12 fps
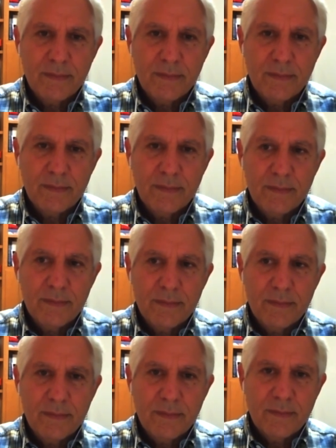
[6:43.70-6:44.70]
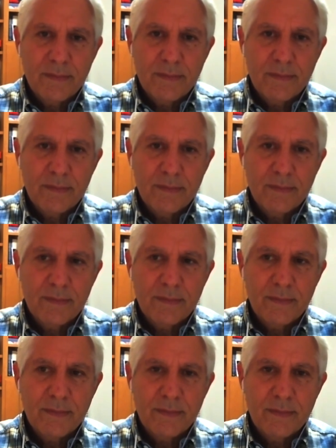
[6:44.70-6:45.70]

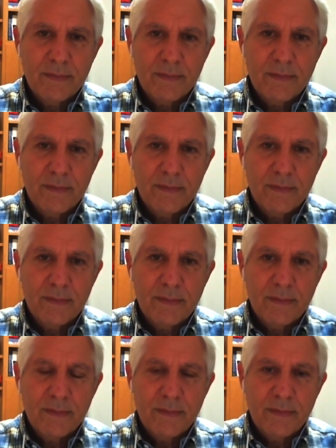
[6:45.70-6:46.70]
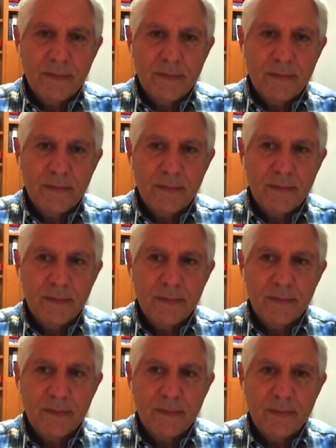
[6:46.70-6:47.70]

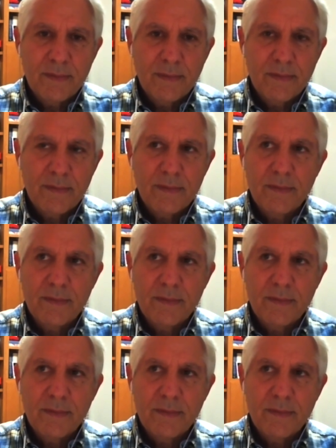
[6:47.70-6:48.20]
No words are spoken by the person on screen.